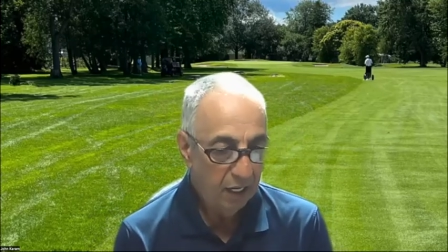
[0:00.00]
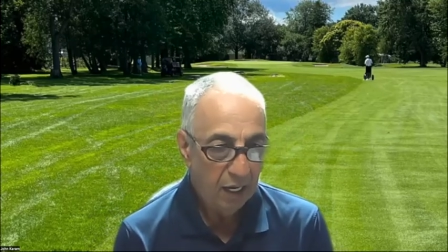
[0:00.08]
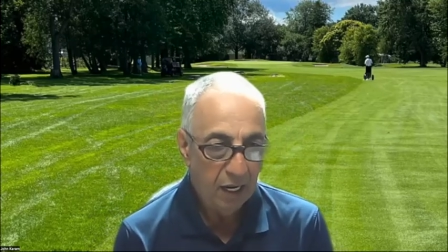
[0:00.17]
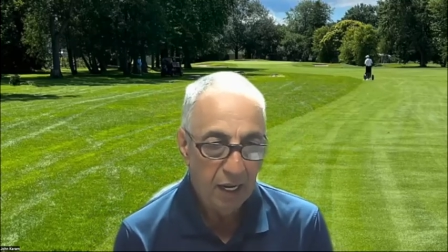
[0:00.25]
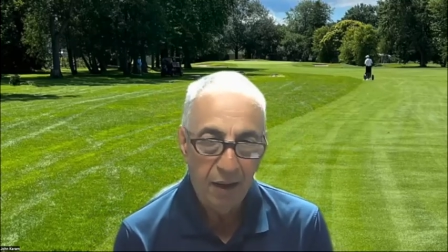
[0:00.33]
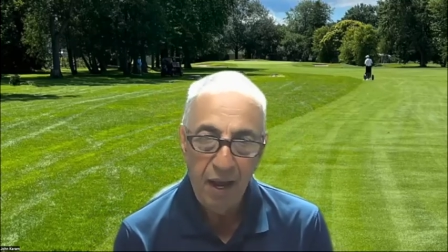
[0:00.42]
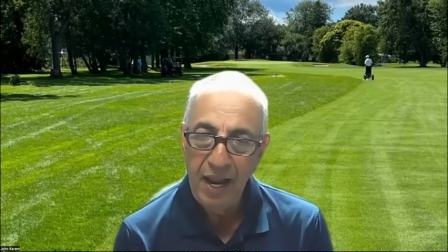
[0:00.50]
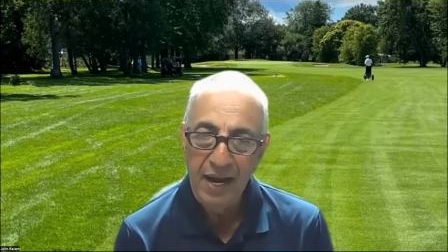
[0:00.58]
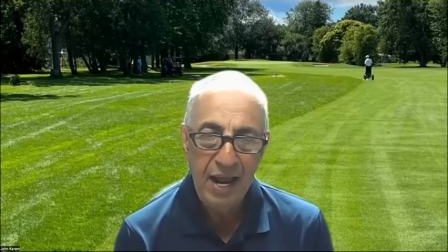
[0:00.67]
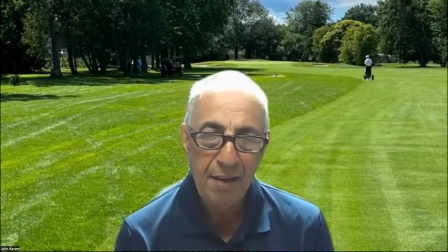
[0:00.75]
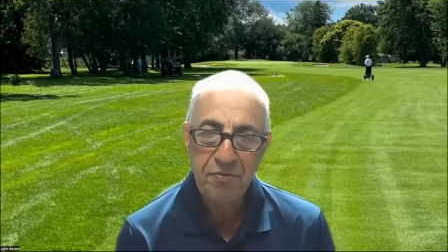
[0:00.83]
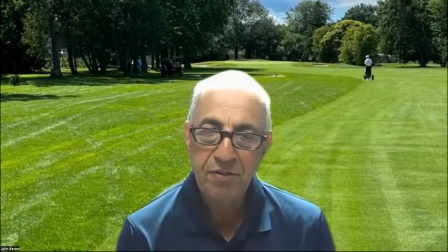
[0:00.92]
Uh, an
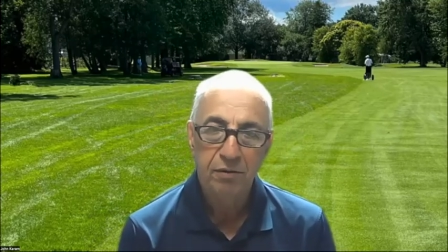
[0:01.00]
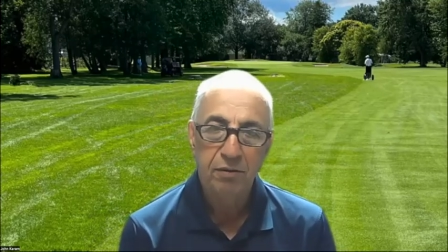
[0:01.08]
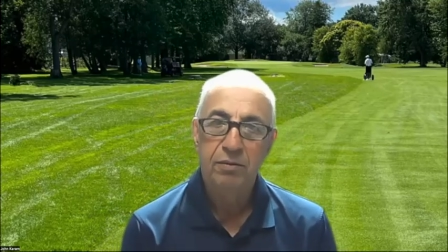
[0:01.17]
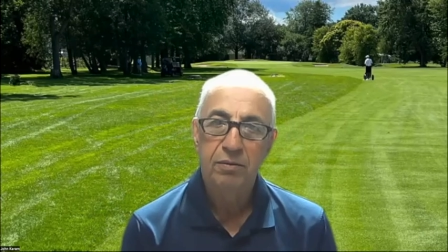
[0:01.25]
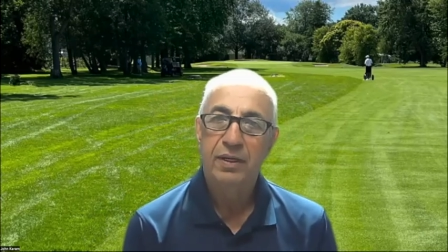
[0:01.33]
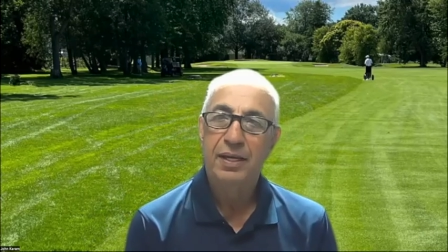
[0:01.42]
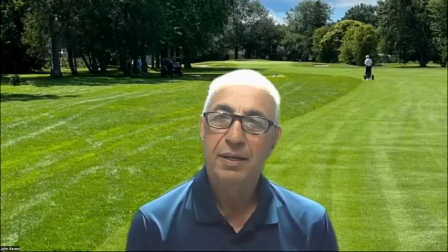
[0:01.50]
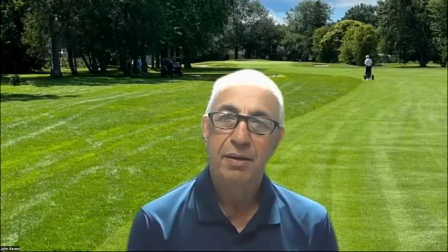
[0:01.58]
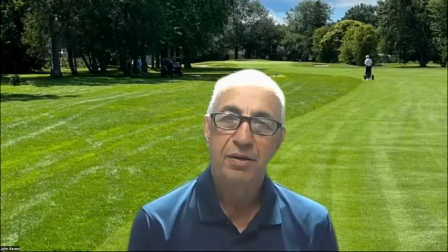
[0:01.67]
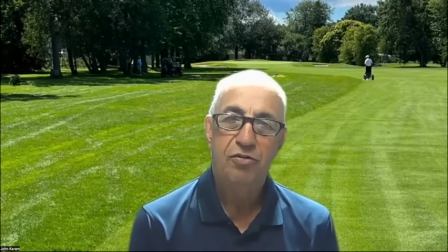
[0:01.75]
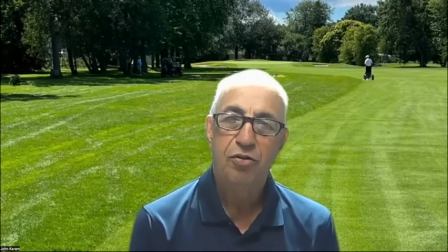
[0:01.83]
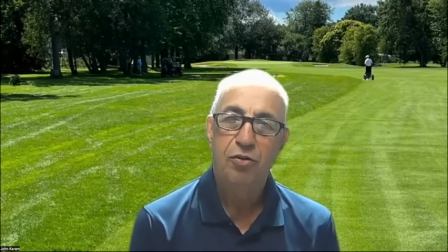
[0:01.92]
absolutely
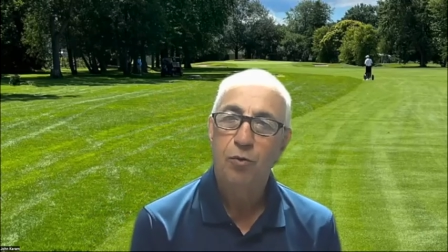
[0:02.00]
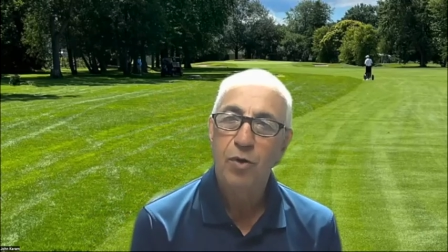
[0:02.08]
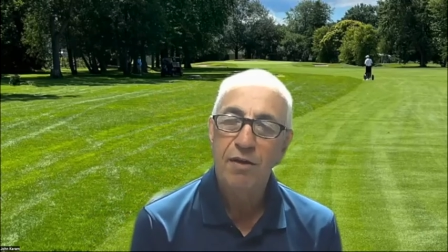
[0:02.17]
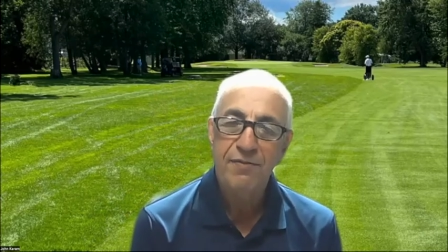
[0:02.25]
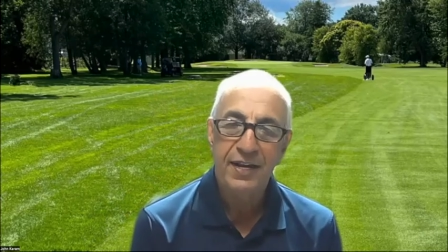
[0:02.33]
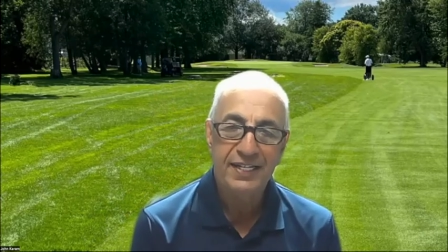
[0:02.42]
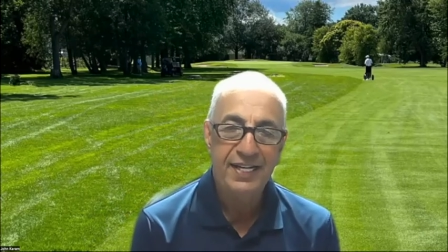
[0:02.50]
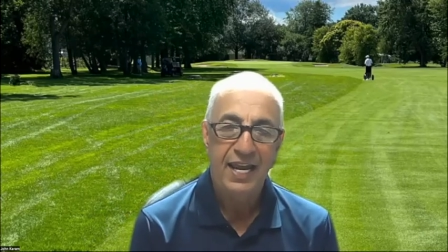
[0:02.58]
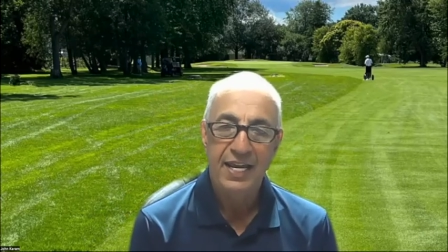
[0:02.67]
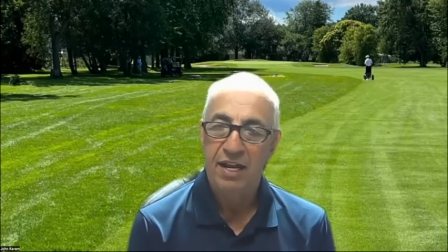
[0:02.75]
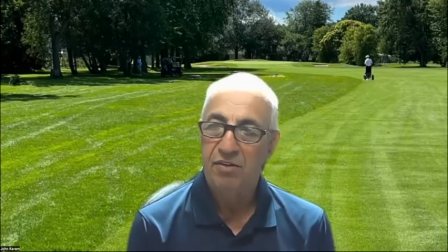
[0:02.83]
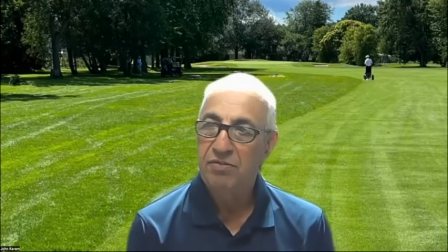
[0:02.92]
terrific day
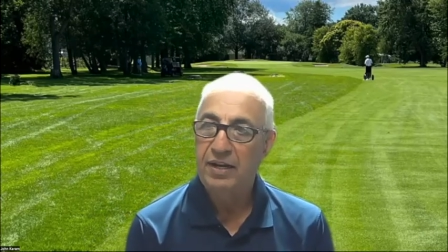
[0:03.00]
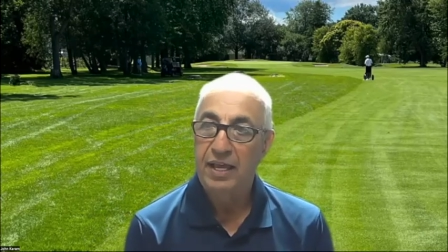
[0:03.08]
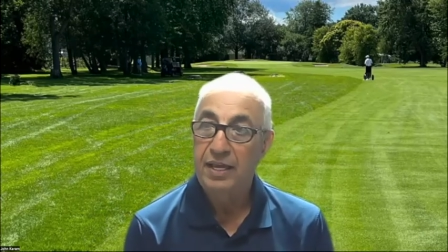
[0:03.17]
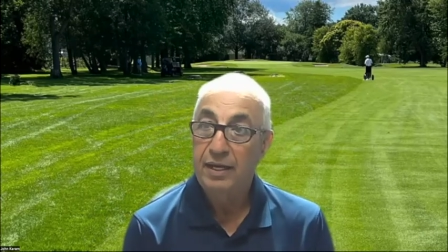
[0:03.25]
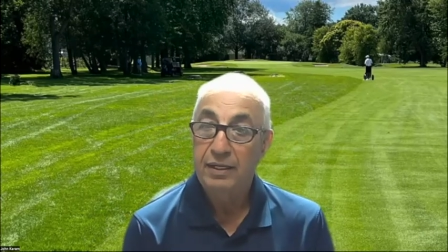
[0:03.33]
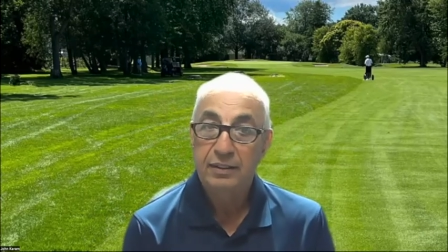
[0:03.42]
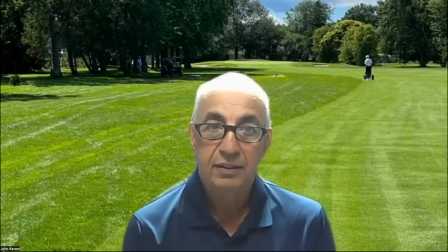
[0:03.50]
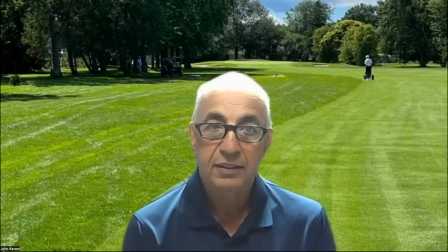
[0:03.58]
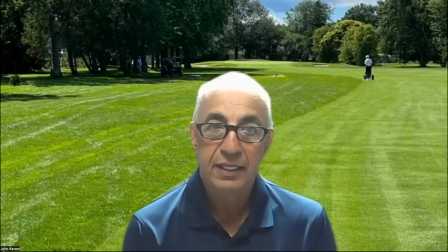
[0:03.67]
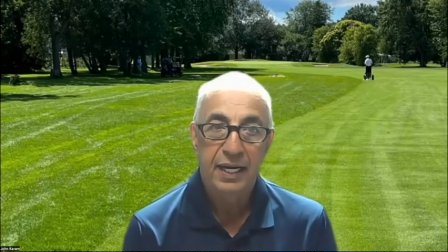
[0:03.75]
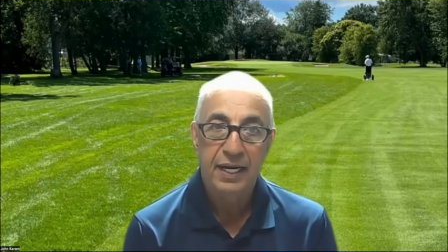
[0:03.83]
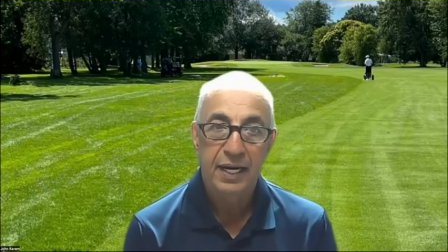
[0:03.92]
yesterday. I
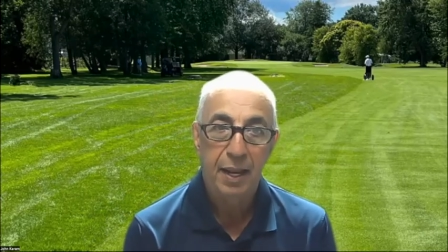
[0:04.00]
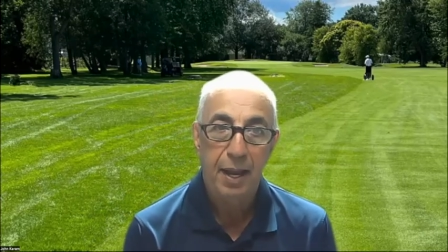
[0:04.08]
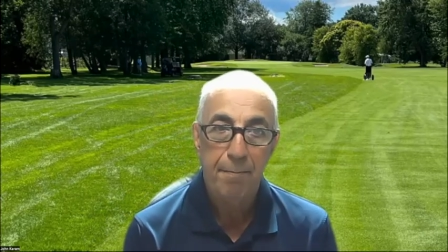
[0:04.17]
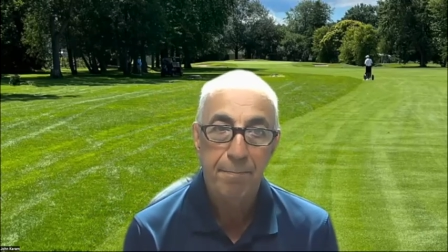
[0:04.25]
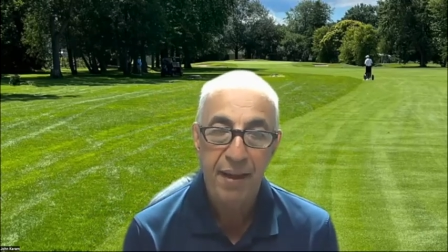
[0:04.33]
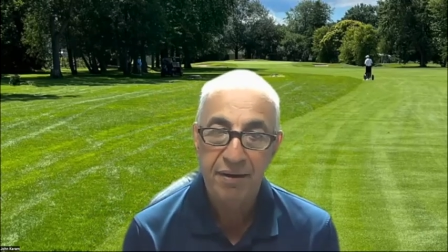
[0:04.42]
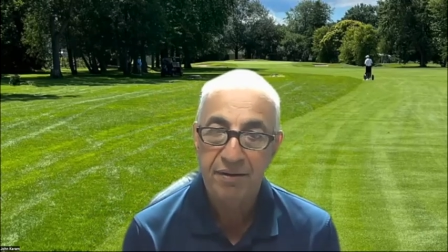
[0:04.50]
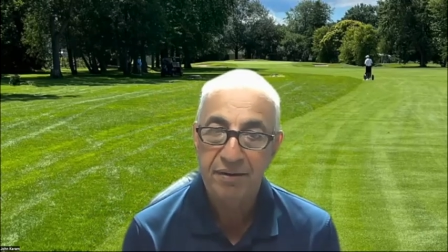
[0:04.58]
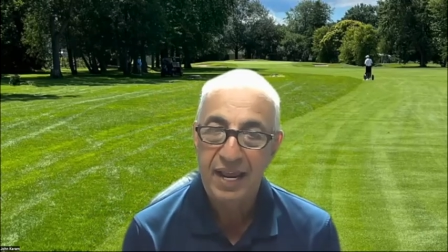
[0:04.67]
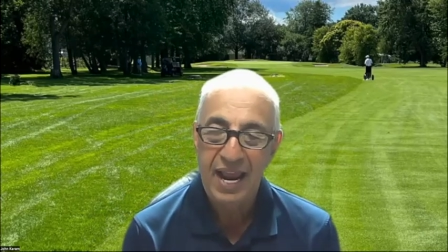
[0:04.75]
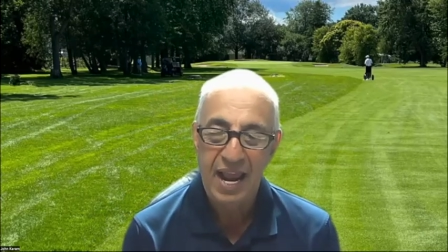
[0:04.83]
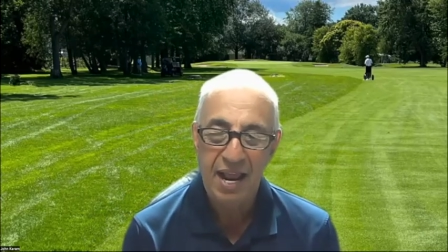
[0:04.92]
couldn't get a, a, better
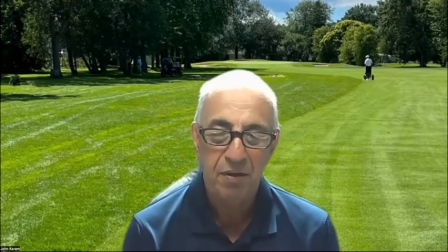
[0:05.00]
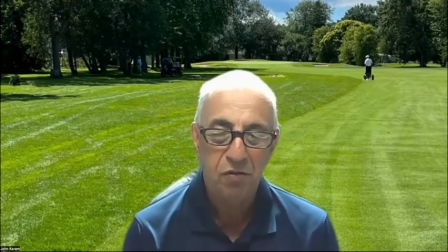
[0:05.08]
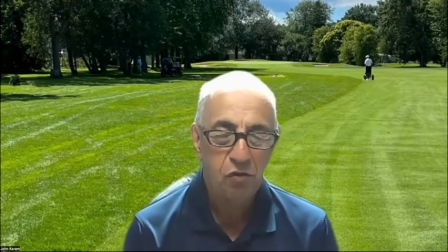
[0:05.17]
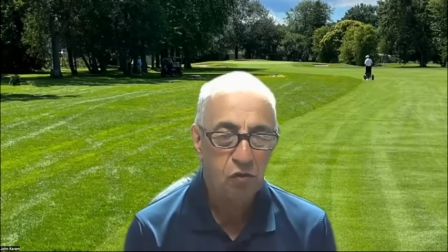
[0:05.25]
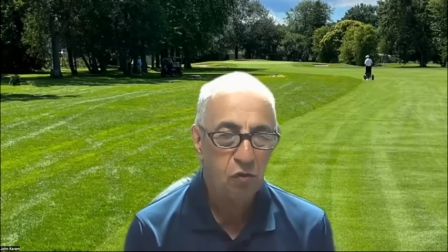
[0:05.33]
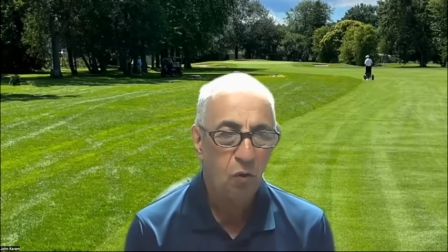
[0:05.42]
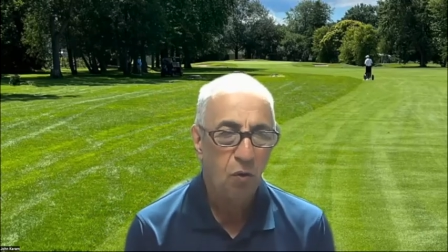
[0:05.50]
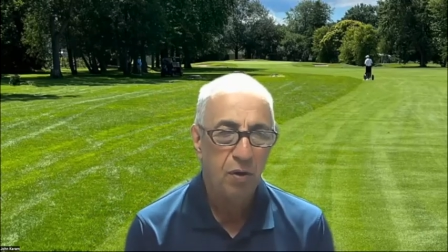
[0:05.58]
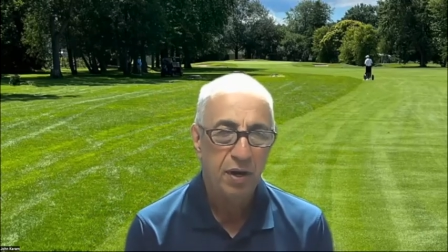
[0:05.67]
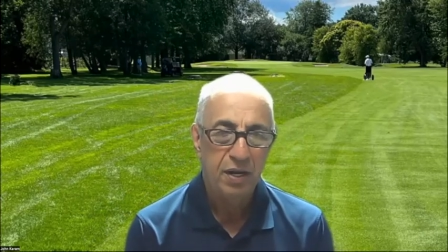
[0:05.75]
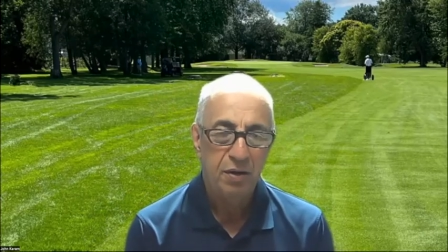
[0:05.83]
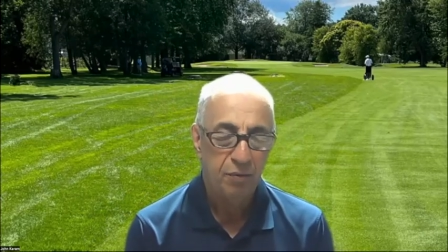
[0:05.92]
day, and the
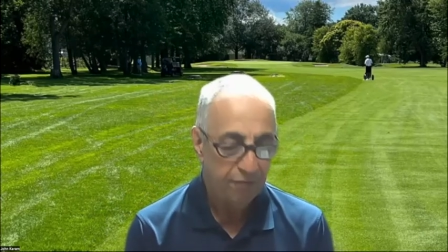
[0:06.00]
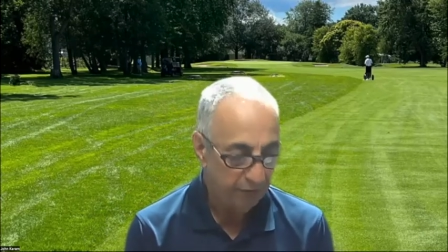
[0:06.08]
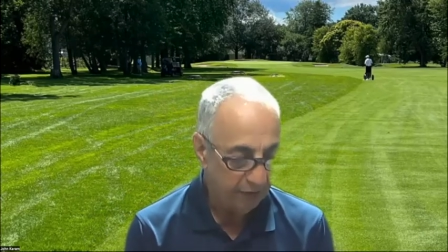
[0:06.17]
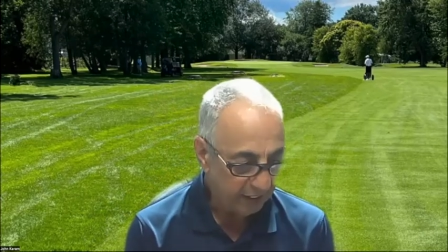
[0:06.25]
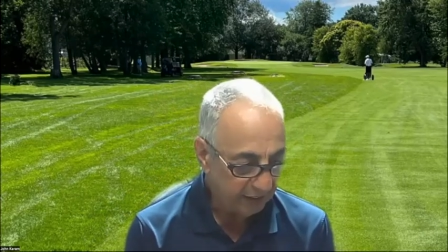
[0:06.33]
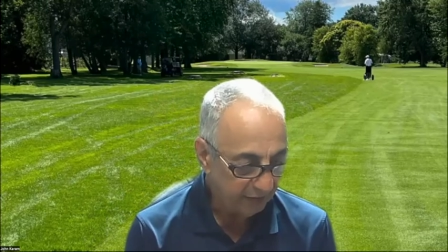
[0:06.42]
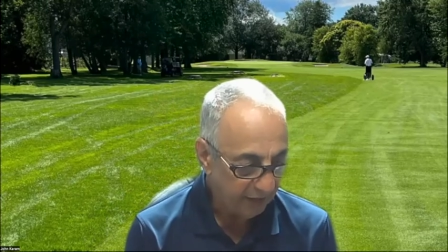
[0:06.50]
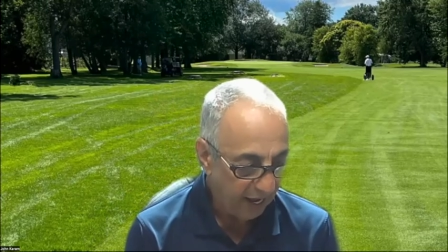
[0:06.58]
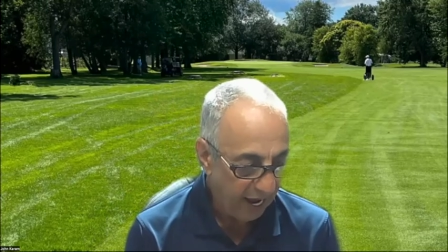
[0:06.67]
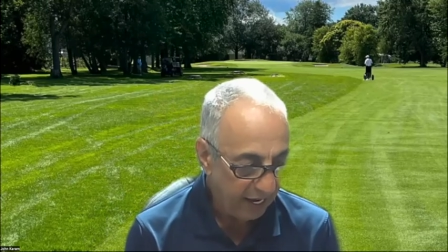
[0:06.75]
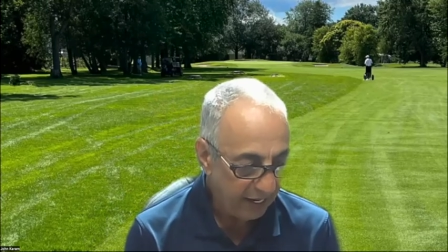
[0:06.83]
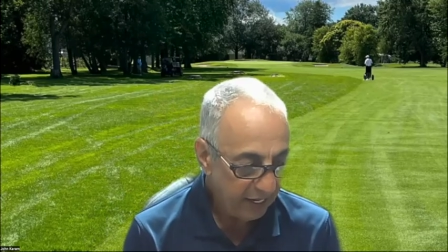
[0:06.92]
scoring reflected
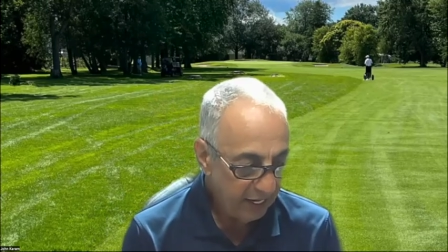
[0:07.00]
that.